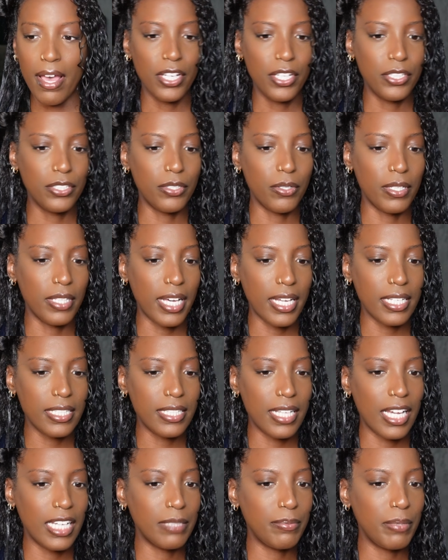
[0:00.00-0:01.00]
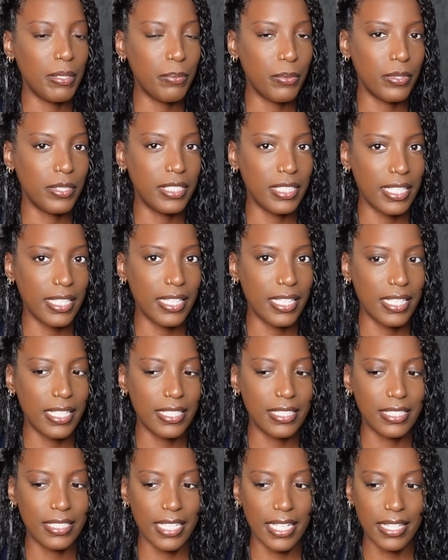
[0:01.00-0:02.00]
So a lot of times people see
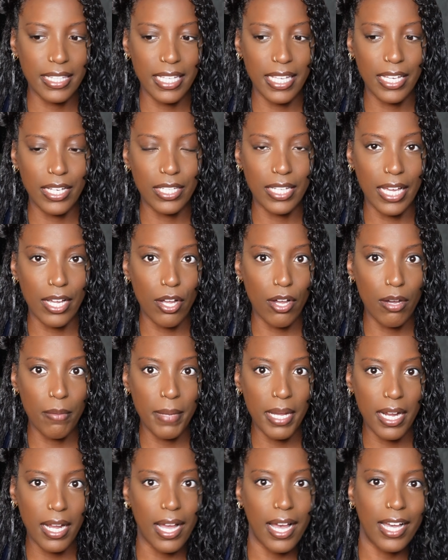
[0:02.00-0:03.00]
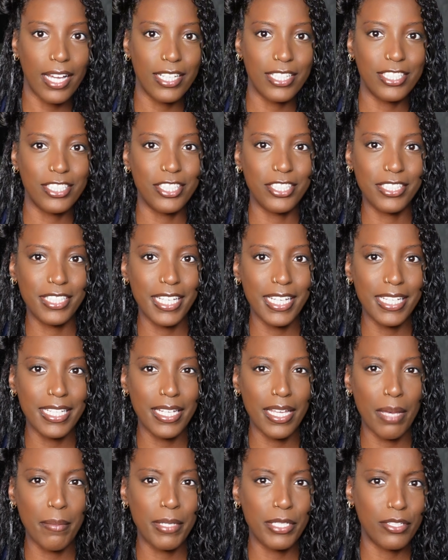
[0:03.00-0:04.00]
this and they think like, oh my gosh, there's heat
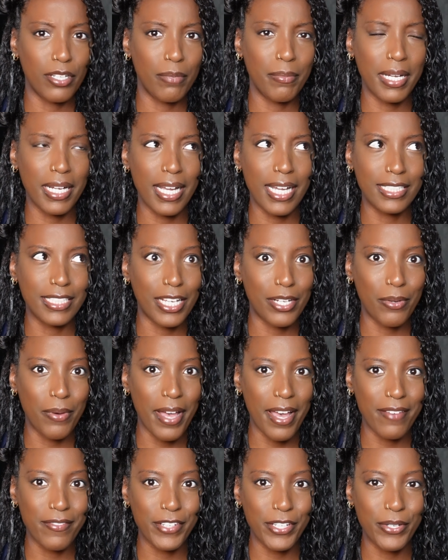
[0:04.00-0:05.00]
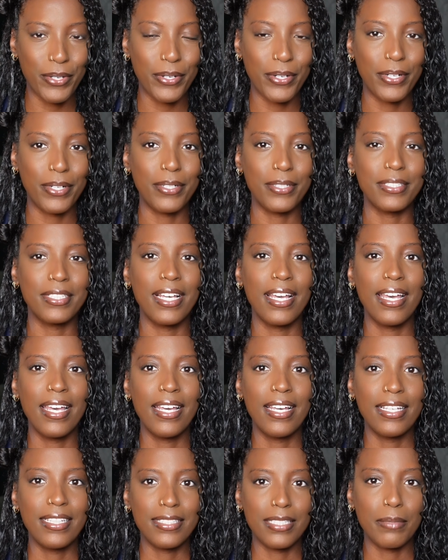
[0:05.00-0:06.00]
damage. Oh my gosh, I don't have any curls.
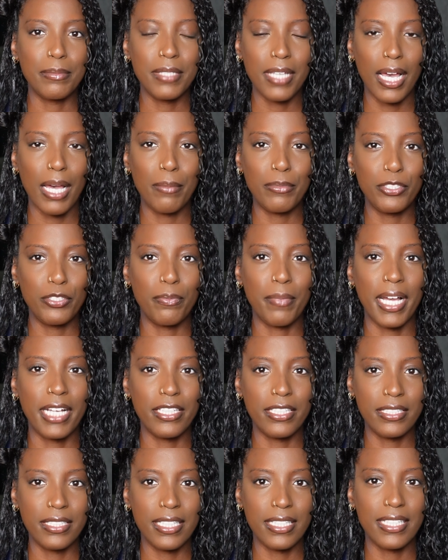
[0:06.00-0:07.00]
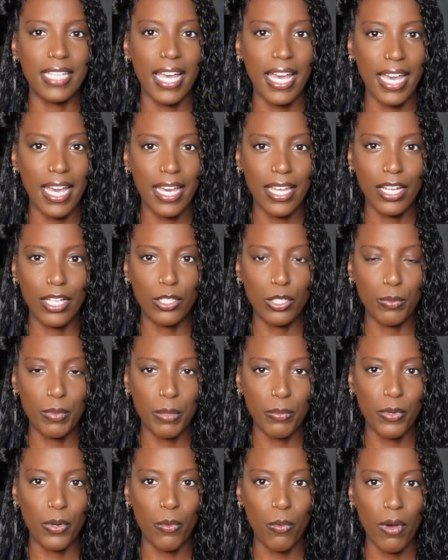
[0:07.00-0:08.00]
Sometimes you might just need to add a little bit
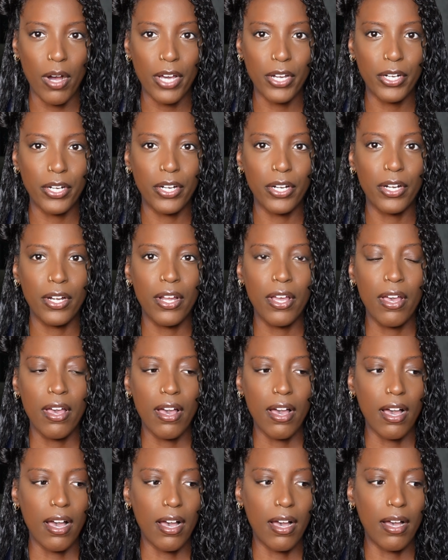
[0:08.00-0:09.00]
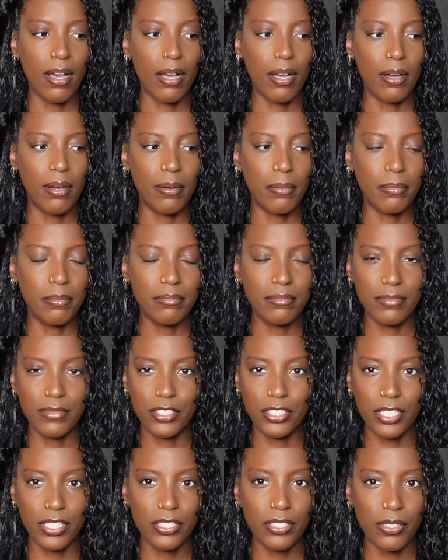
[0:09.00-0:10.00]
more water,
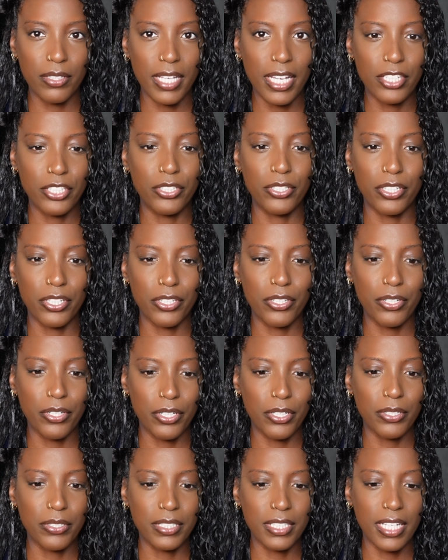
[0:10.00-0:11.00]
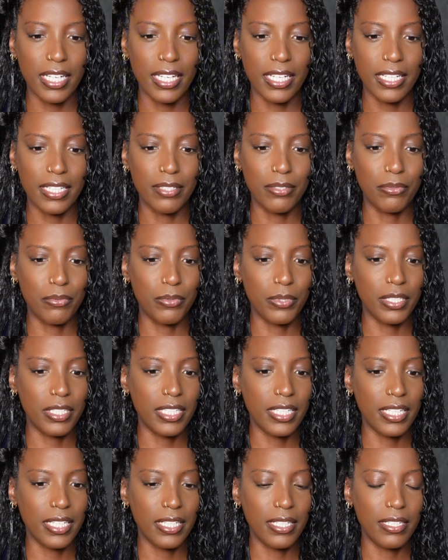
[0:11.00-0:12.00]
just so that your curls can
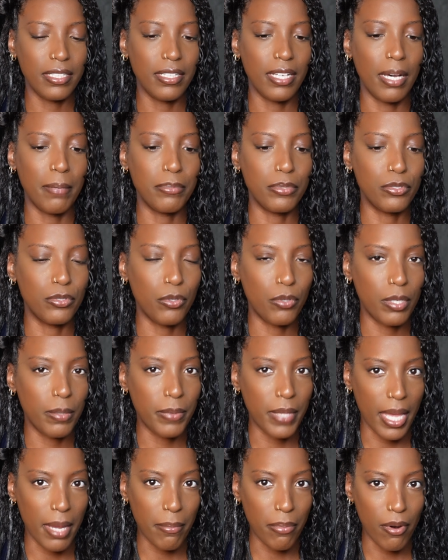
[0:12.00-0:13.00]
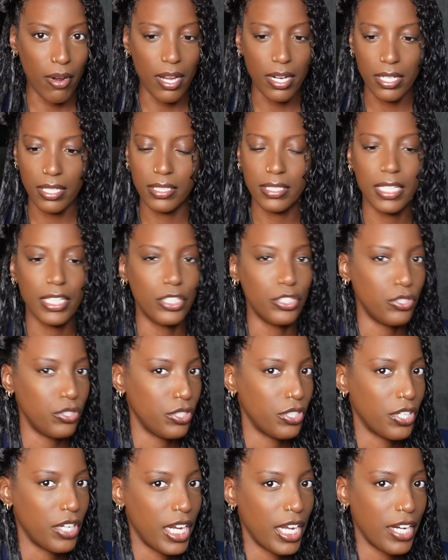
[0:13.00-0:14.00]
really absorb that product into
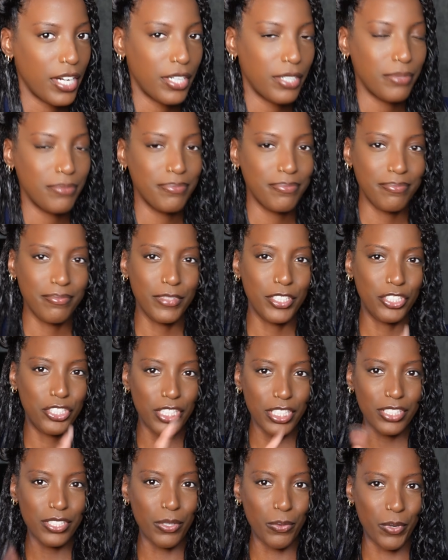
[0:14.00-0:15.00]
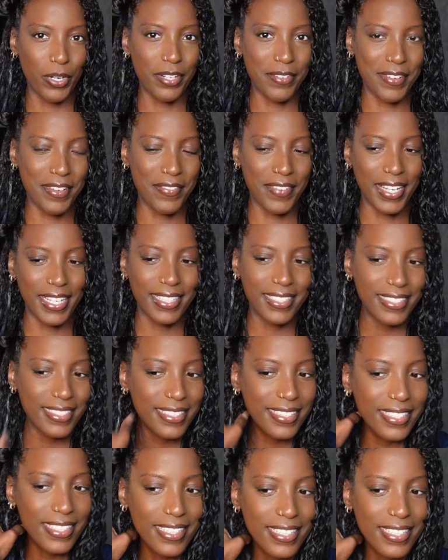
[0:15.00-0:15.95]
your hair. Just a word of advice.